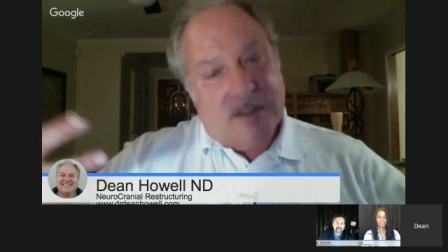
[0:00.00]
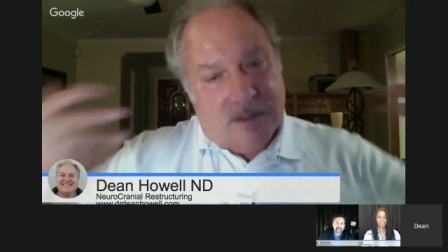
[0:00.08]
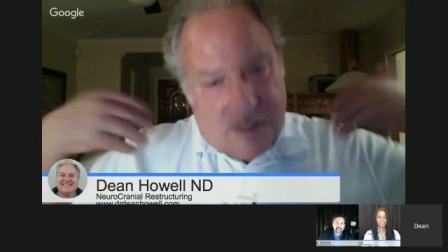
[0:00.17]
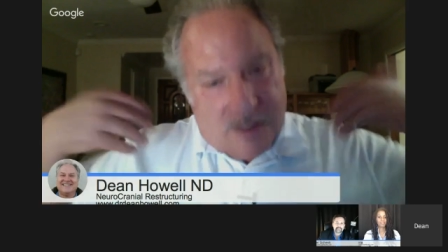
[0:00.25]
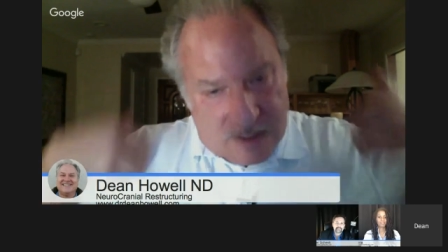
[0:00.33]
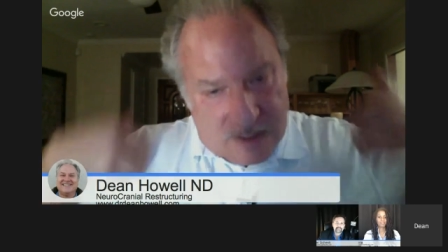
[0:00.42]

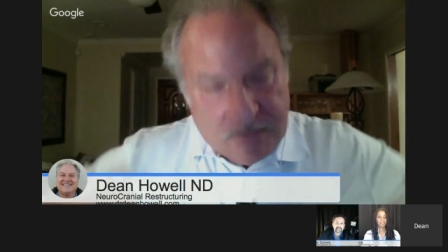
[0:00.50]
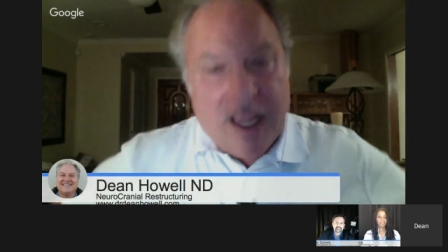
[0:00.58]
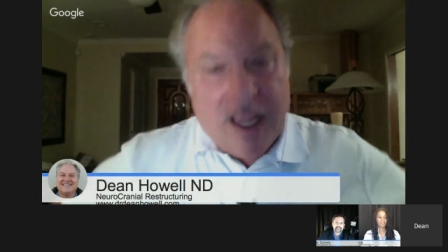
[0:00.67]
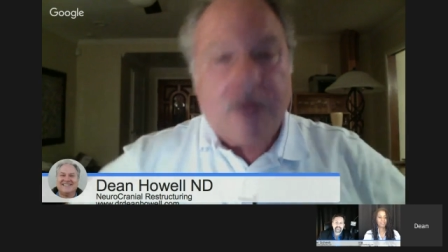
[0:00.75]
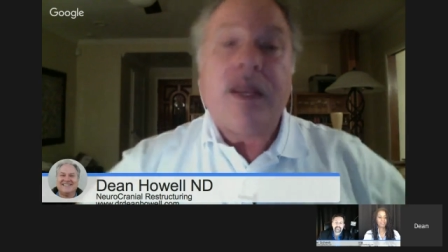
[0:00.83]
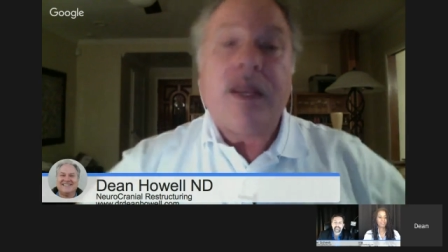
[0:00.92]
in the
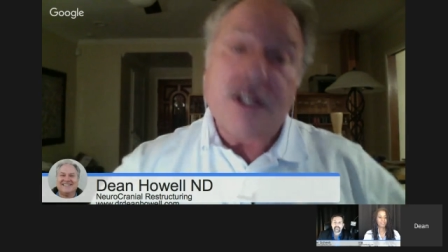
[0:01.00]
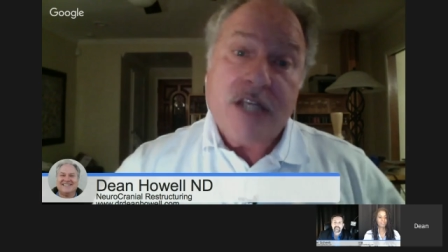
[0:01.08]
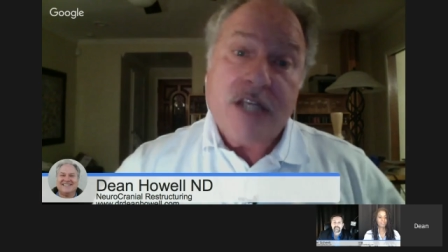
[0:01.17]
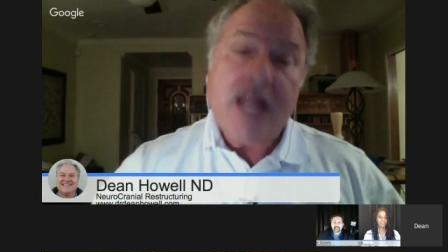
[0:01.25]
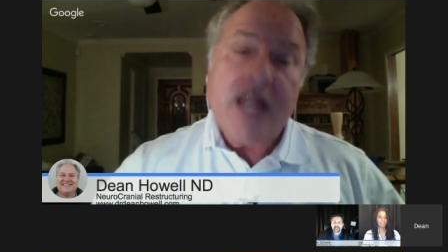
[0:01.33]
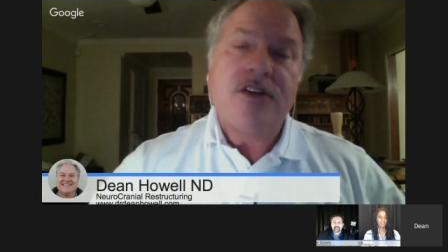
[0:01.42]
spine. We can
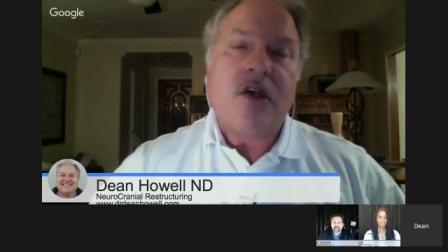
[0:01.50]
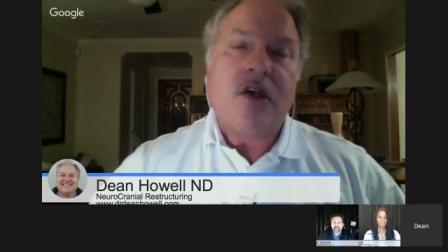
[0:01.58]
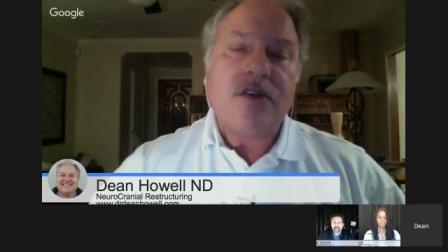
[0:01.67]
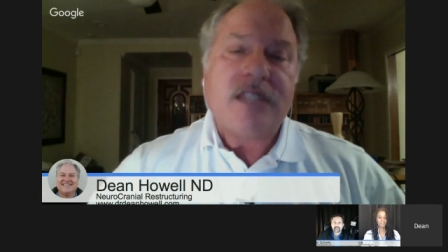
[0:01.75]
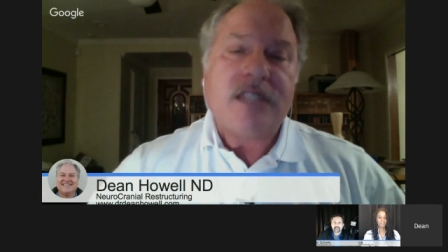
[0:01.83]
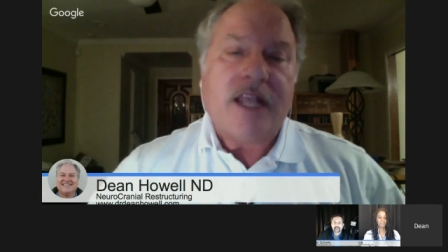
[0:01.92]
change
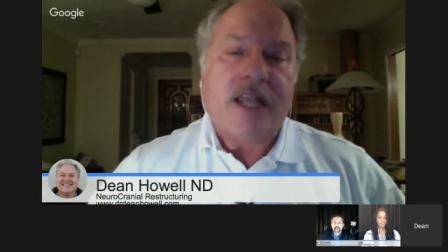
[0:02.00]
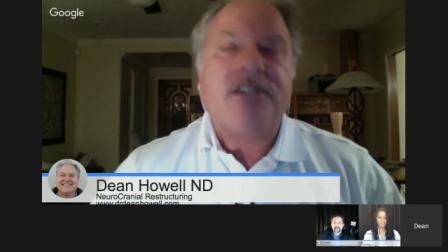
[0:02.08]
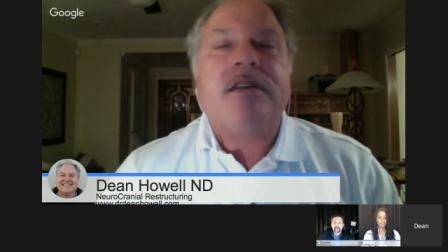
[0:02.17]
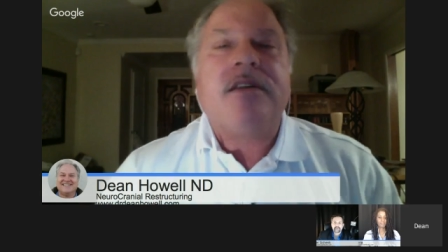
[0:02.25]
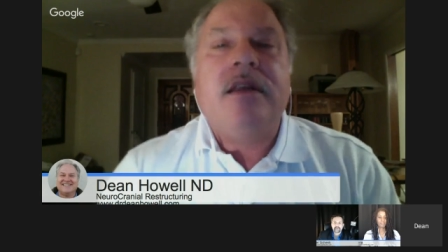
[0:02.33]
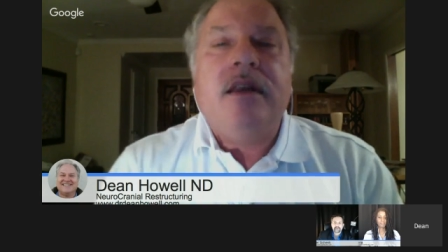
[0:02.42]
those things,
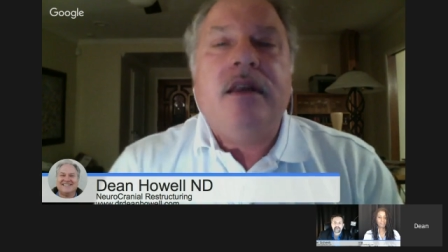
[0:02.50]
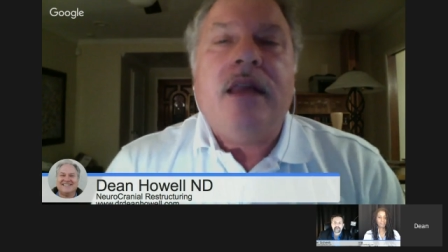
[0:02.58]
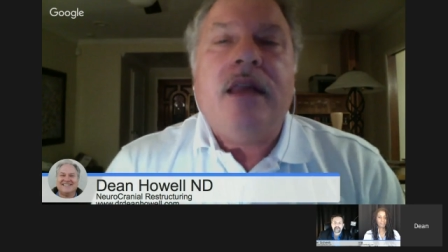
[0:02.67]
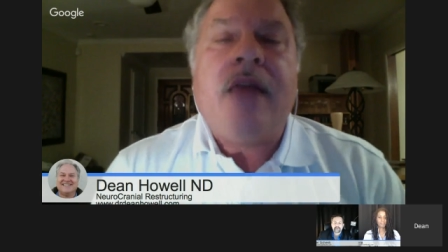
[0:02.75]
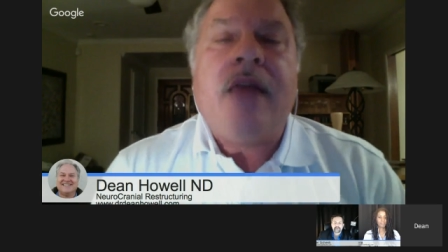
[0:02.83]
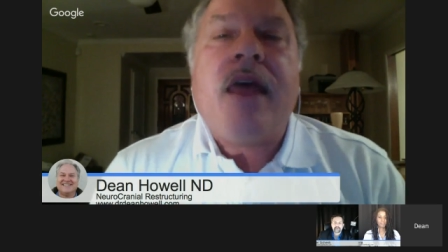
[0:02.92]

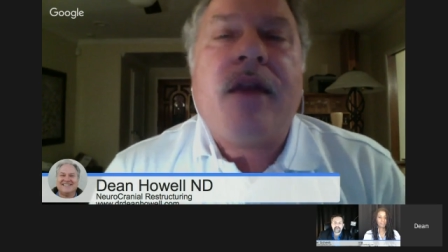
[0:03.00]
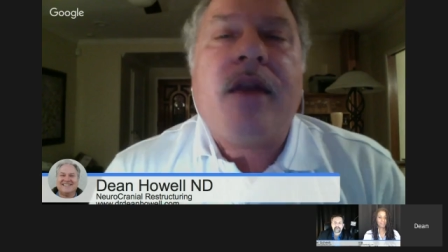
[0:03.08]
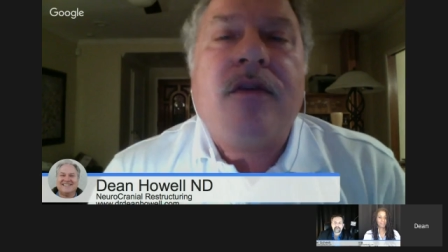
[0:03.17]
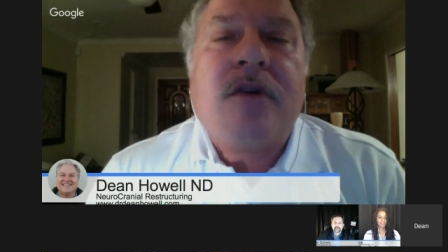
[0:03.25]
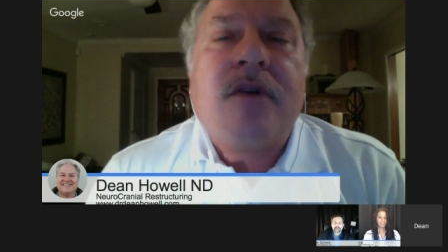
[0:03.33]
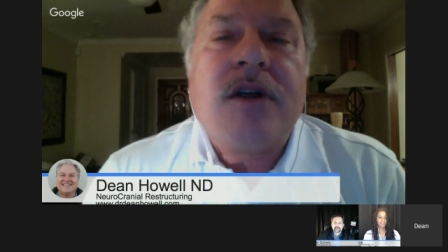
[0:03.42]
and then
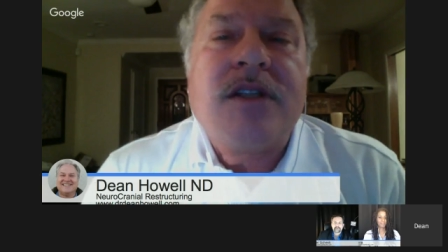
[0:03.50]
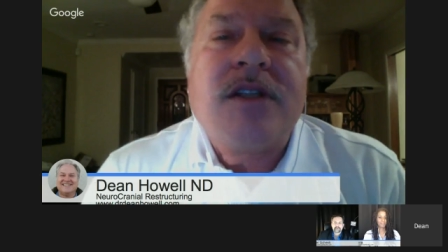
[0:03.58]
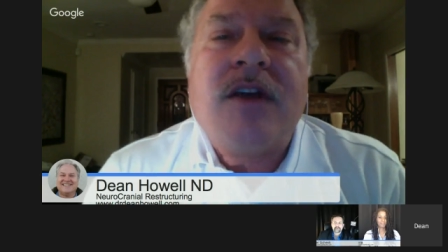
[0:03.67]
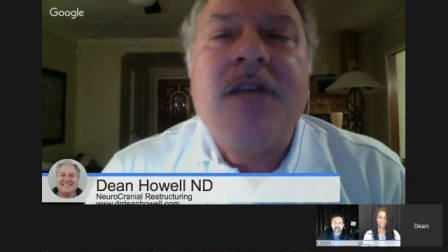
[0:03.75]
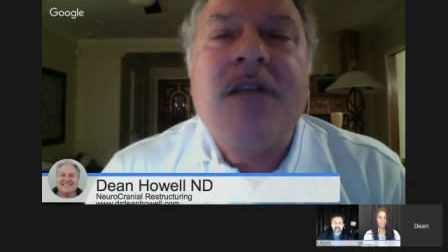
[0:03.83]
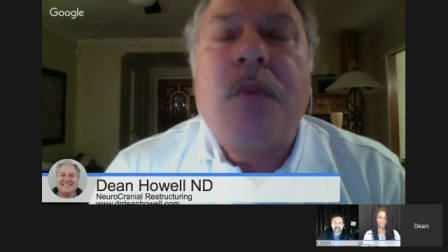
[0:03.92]
of course the
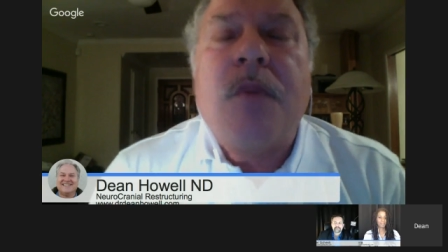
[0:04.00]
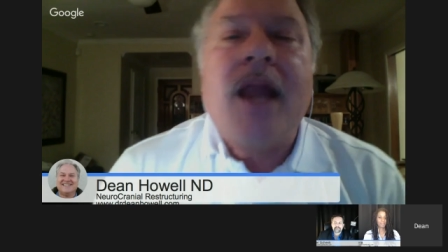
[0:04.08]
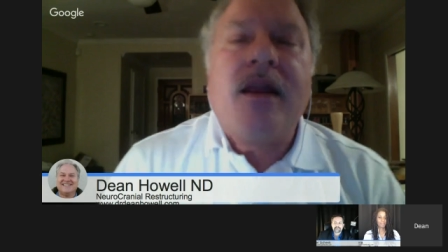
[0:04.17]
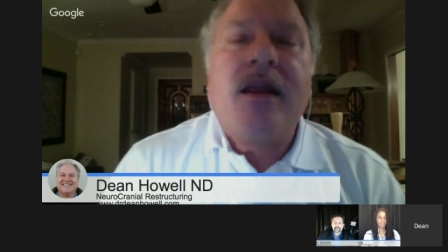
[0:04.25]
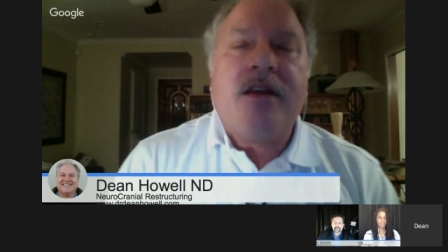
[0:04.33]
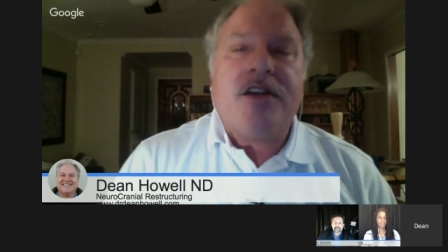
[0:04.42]
various
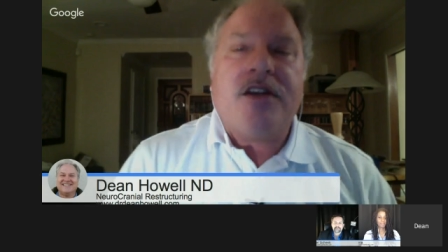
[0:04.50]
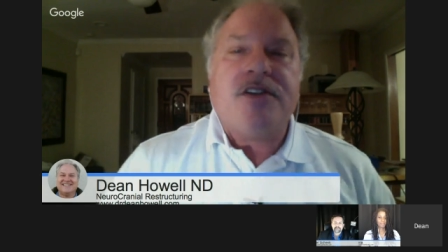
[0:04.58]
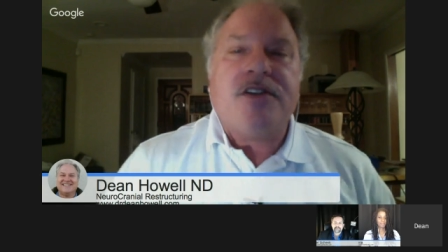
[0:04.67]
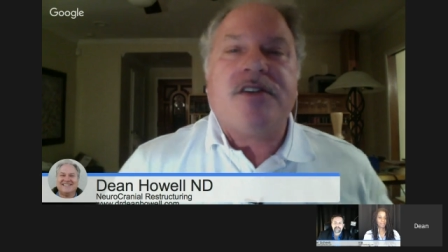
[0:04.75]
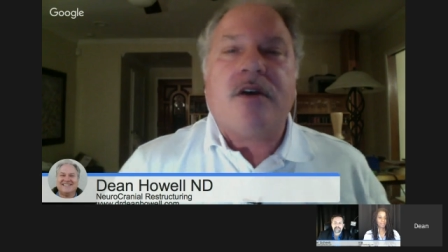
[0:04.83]
brain conditions.